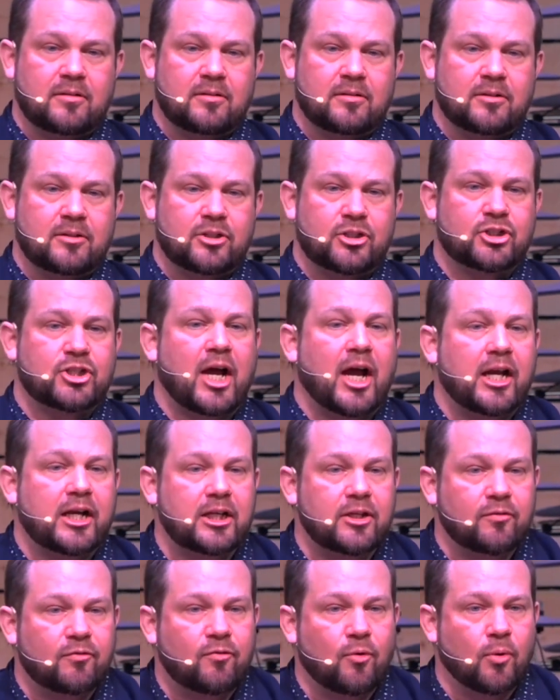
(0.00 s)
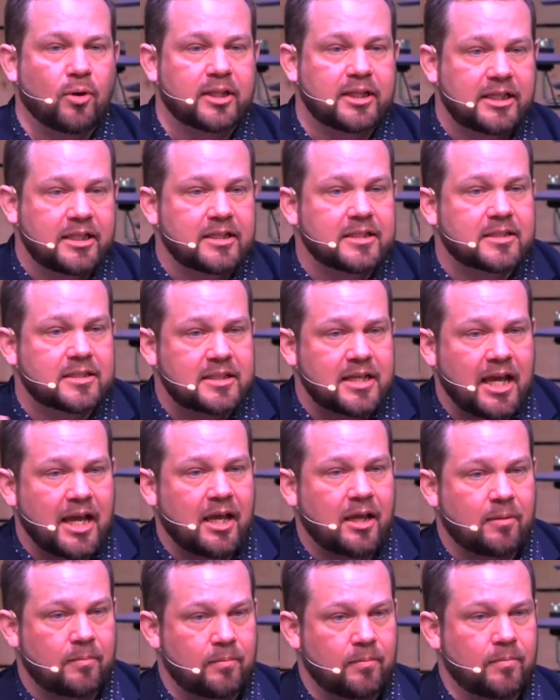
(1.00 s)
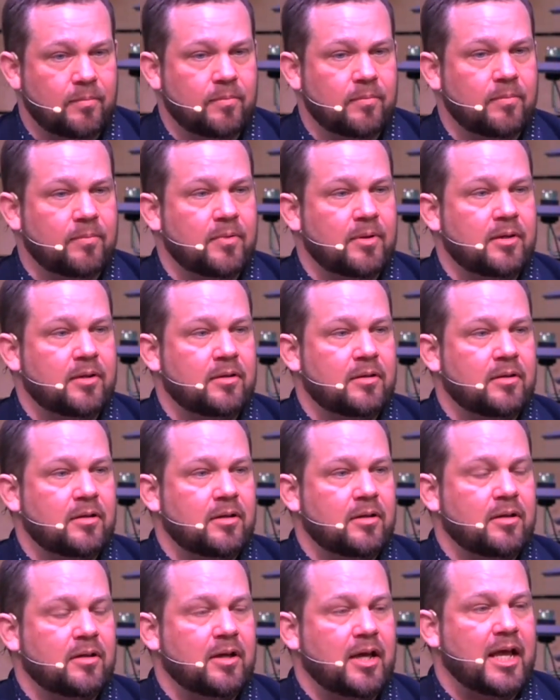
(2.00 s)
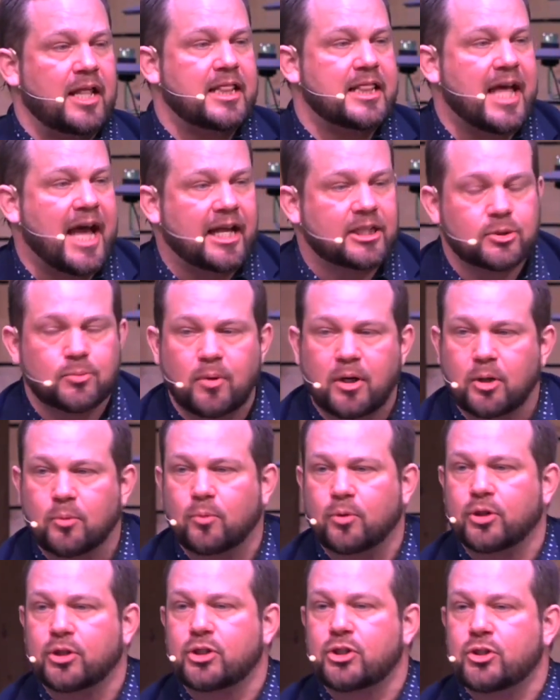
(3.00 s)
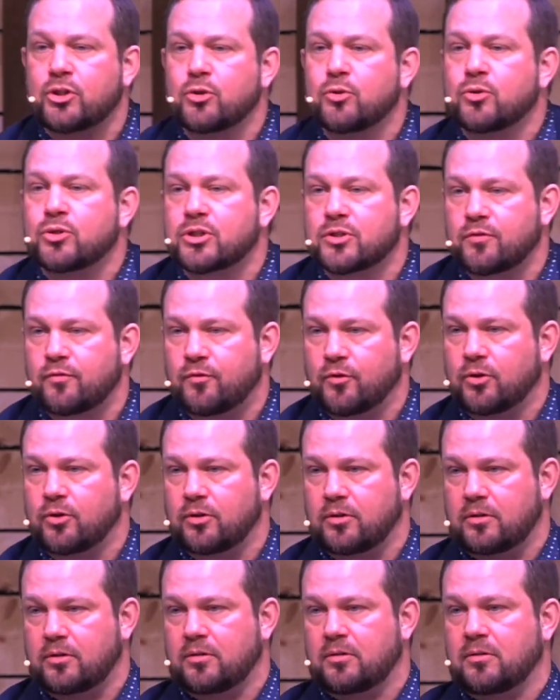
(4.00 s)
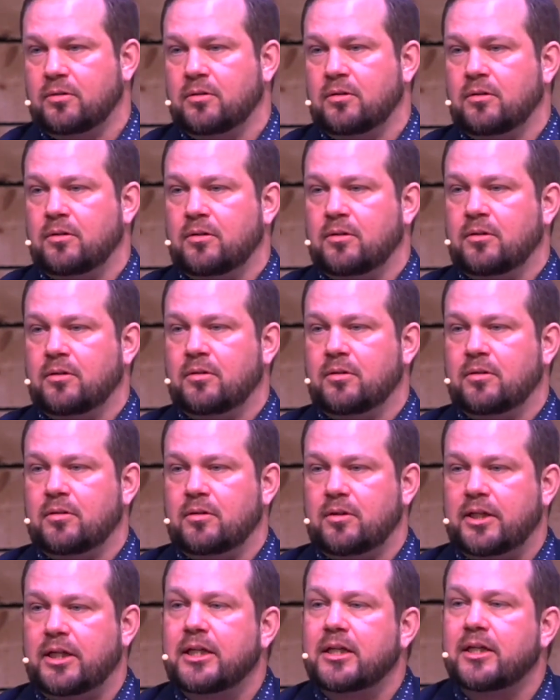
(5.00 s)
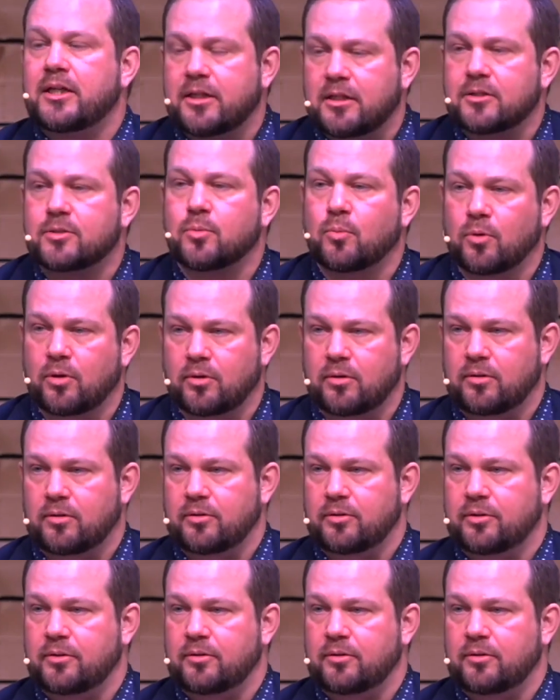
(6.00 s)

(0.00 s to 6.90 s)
shining forth his name. And that's why we're useful in his world.